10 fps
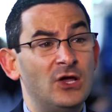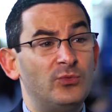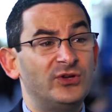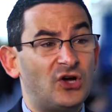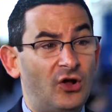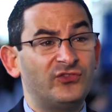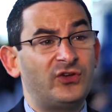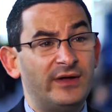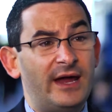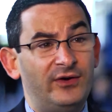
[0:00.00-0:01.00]
which
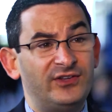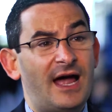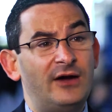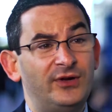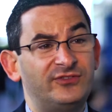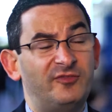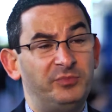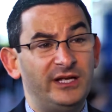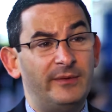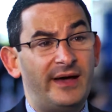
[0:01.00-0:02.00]
also carries high risks of
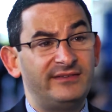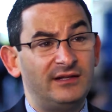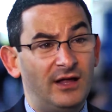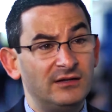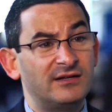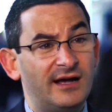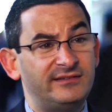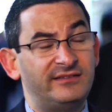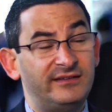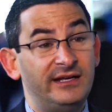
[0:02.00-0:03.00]
bleomycin lung
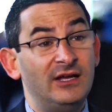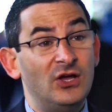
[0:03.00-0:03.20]
toxicity,